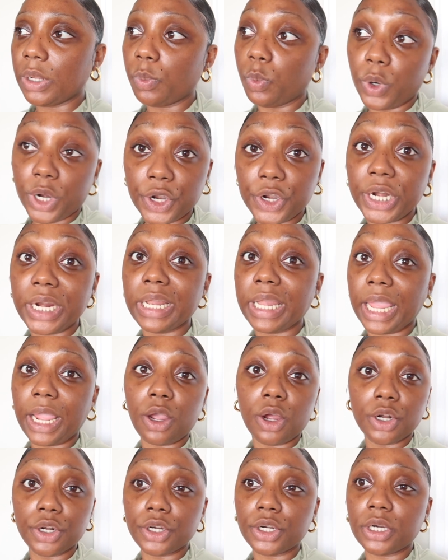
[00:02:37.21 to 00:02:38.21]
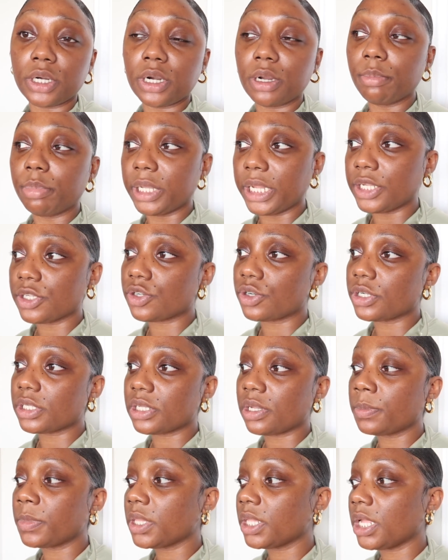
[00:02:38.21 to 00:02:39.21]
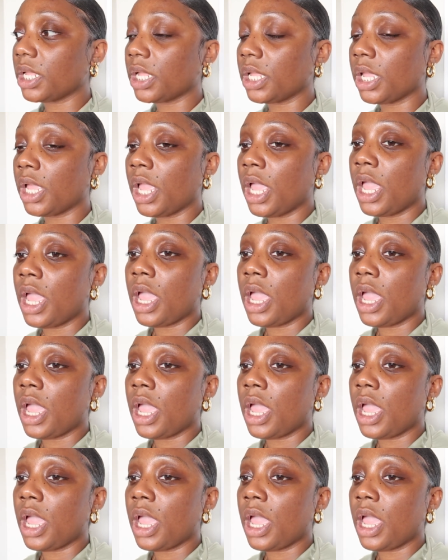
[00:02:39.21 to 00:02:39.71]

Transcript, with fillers: wear it like under a blazer or something